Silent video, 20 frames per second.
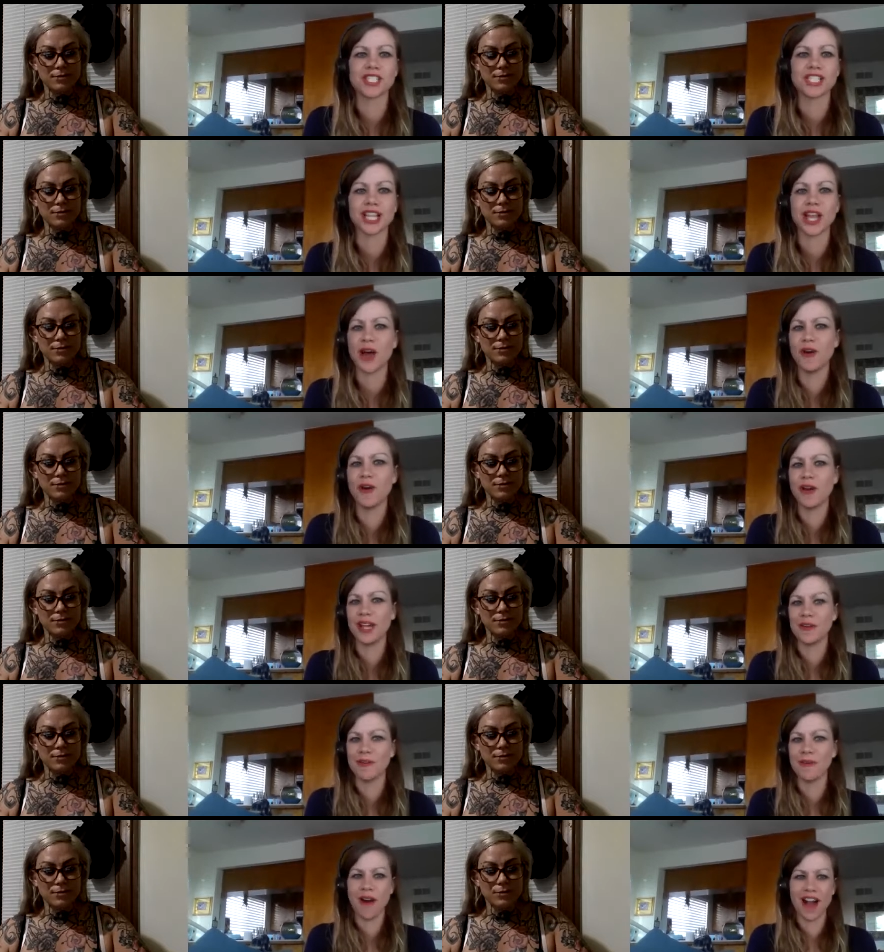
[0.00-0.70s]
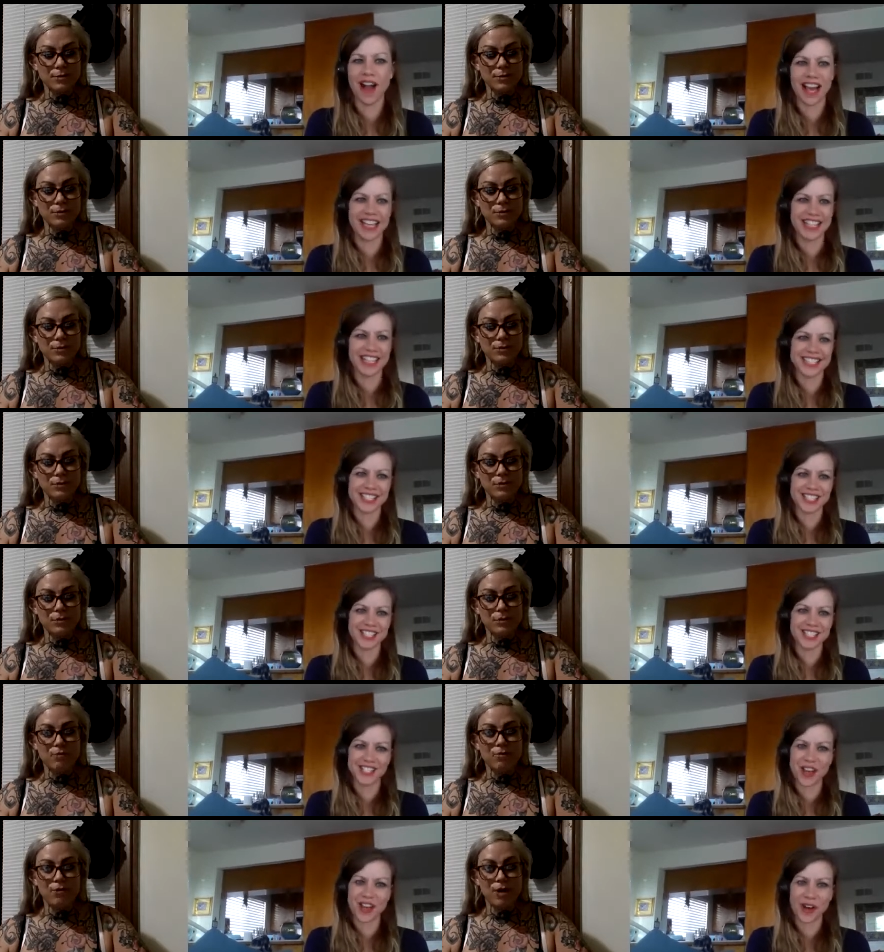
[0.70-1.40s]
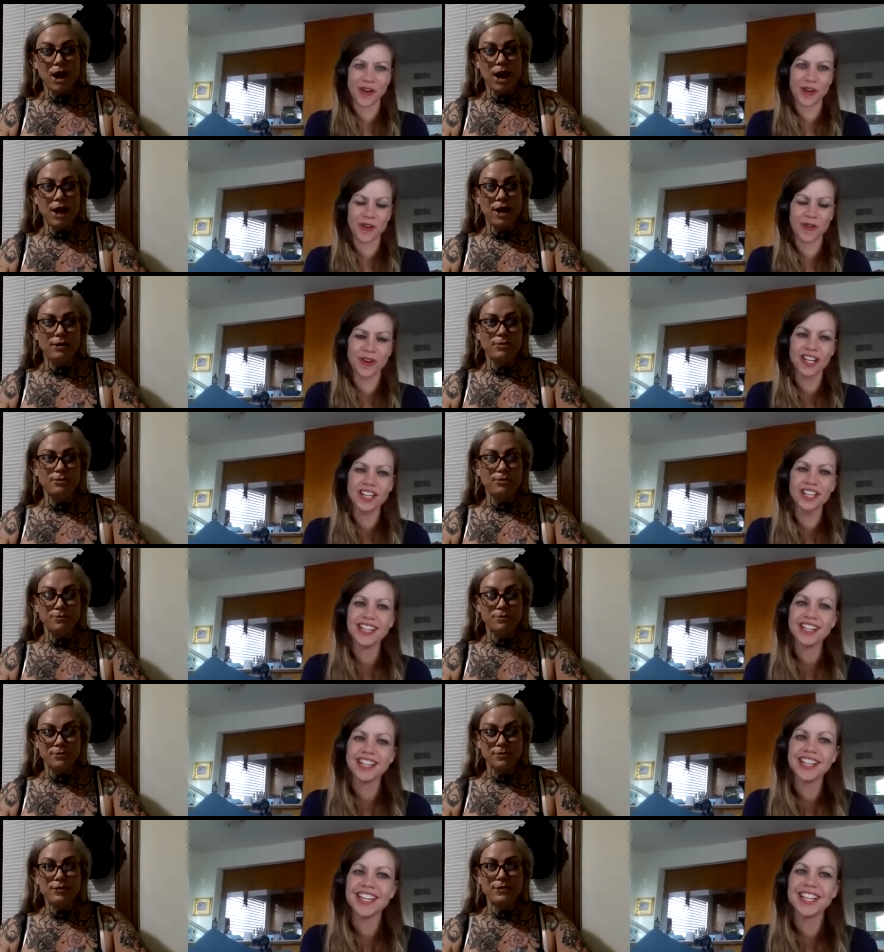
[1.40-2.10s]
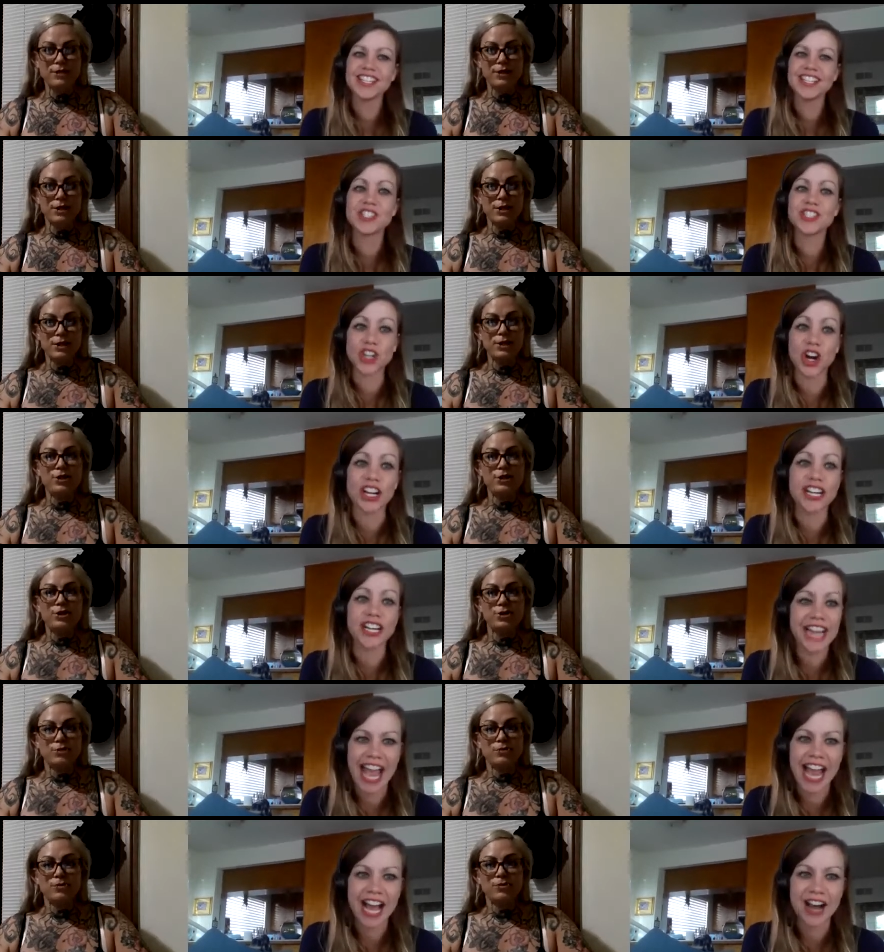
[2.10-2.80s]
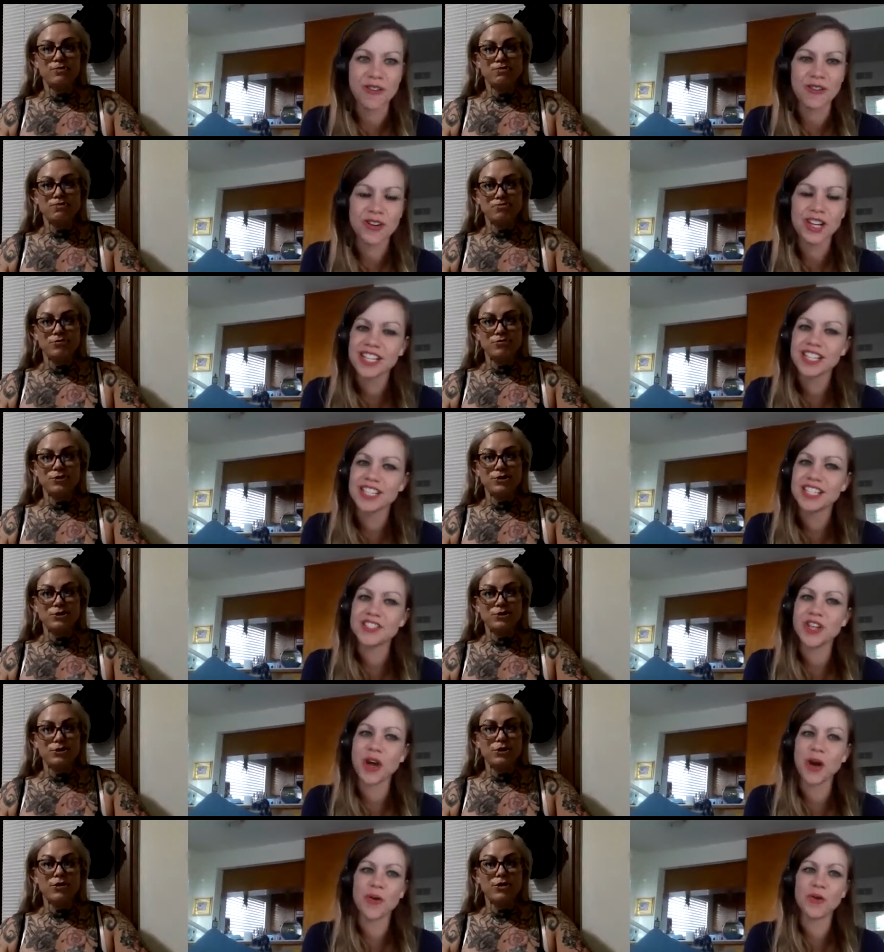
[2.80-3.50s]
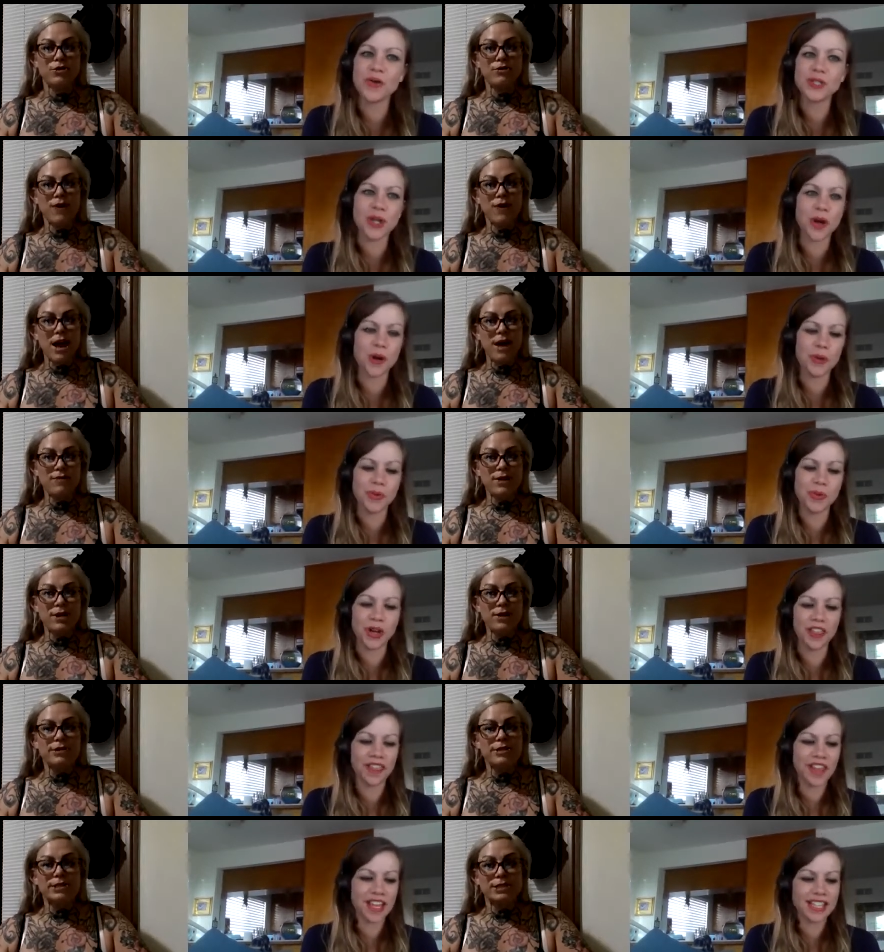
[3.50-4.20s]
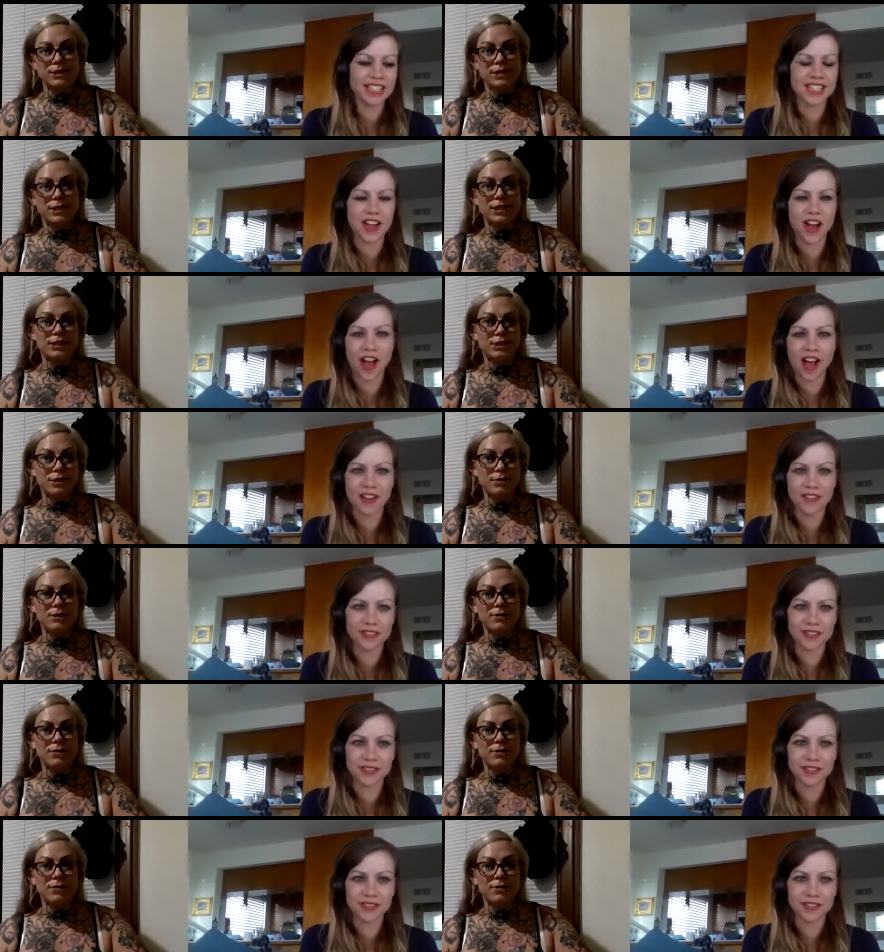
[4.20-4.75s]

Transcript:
Speaker 1: slow it was. So right. start now. Don't, so in five years, it'll off. still